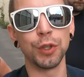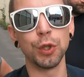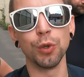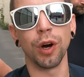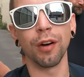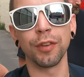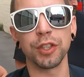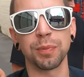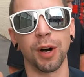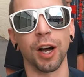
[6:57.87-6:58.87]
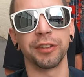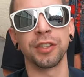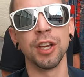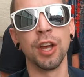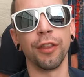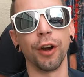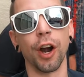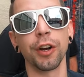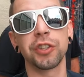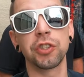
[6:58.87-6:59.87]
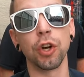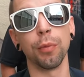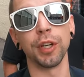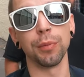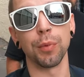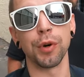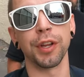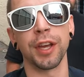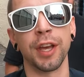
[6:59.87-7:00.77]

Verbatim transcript: few of the spots. There are so many more to